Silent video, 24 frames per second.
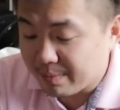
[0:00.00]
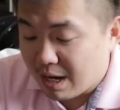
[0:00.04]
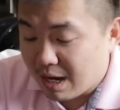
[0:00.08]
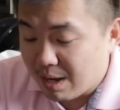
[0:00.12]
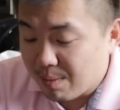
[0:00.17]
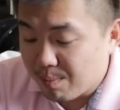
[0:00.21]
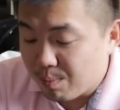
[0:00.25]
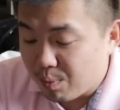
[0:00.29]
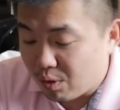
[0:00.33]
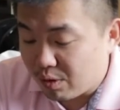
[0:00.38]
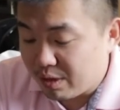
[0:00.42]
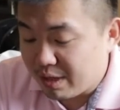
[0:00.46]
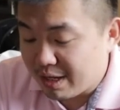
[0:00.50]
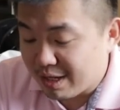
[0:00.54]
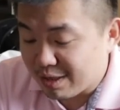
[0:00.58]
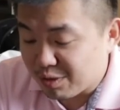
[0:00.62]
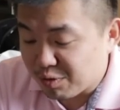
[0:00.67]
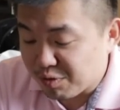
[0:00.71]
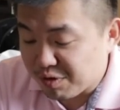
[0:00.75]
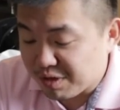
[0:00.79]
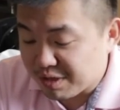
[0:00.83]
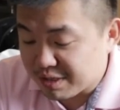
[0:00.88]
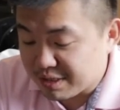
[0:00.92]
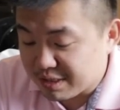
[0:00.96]
I bought it at
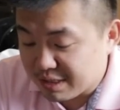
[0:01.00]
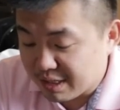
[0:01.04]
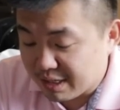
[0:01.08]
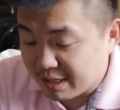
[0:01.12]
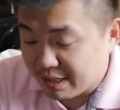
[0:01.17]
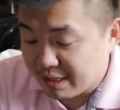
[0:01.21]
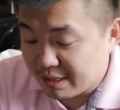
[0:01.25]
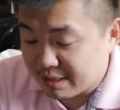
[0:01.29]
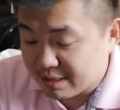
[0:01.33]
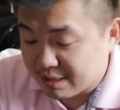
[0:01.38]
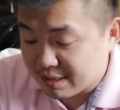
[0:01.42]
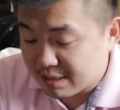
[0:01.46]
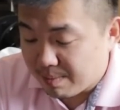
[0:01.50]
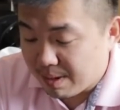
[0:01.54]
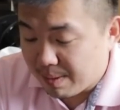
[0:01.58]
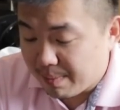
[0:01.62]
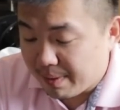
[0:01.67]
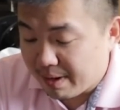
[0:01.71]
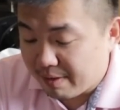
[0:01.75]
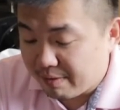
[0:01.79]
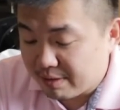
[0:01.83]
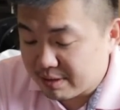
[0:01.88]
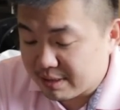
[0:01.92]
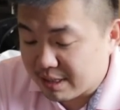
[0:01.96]
26. My
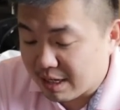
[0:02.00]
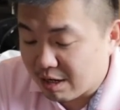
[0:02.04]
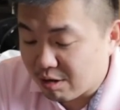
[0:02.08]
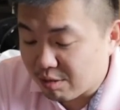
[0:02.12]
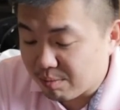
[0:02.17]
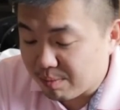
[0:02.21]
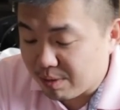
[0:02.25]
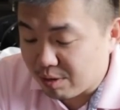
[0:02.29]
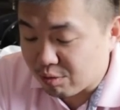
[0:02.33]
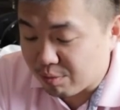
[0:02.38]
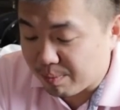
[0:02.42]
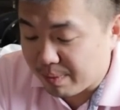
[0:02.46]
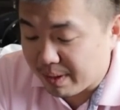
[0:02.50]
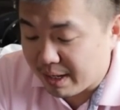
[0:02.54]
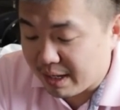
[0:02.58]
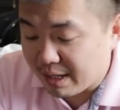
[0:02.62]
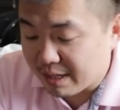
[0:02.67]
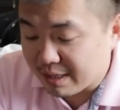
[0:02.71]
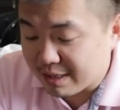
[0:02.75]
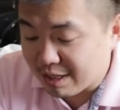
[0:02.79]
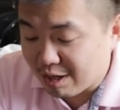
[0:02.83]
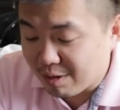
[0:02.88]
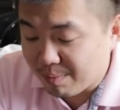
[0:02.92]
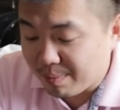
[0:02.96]
parents helped me to pay
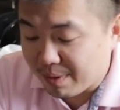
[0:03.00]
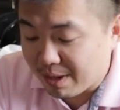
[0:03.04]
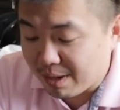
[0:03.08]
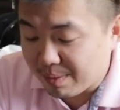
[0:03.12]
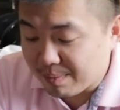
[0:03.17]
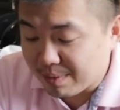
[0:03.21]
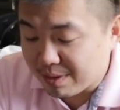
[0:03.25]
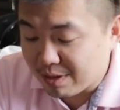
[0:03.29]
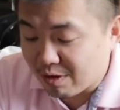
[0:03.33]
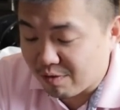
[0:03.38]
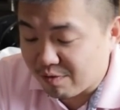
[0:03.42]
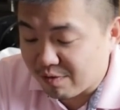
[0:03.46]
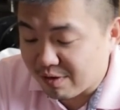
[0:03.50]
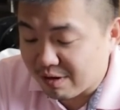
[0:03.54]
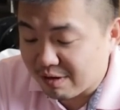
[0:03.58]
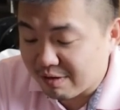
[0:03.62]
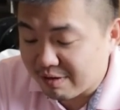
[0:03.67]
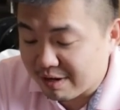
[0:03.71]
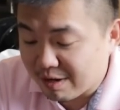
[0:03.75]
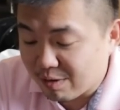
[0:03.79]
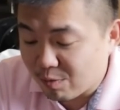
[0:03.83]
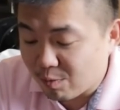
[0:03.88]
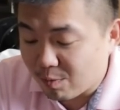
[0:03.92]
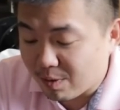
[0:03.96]
the down payment of
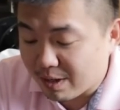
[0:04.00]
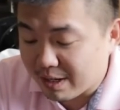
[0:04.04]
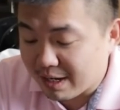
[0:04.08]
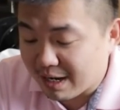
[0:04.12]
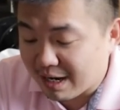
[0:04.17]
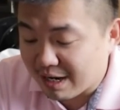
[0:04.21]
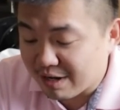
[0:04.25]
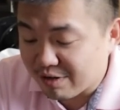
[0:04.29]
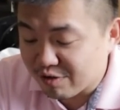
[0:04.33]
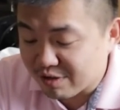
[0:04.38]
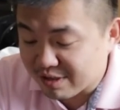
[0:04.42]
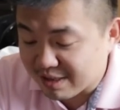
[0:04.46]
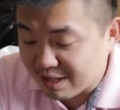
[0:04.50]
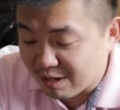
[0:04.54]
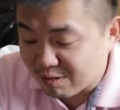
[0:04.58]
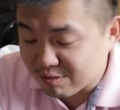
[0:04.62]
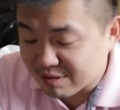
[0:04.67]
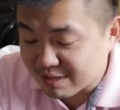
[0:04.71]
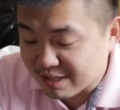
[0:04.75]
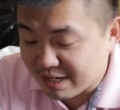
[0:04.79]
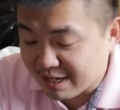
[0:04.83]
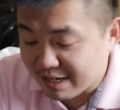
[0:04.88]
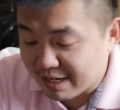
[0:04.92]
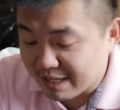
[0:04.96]
around
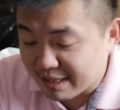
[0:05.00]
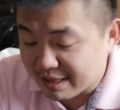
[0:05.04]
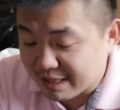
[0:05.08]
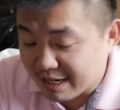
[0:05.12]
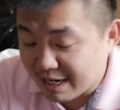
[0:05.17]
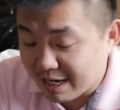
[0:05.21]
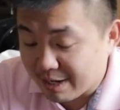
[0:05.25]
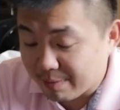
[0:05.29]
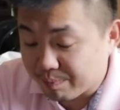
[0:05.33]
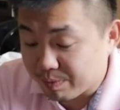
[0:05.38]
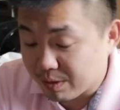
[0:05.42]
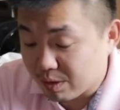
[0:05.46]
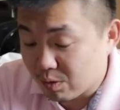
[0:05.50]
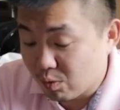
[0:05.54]
100,000 at that time.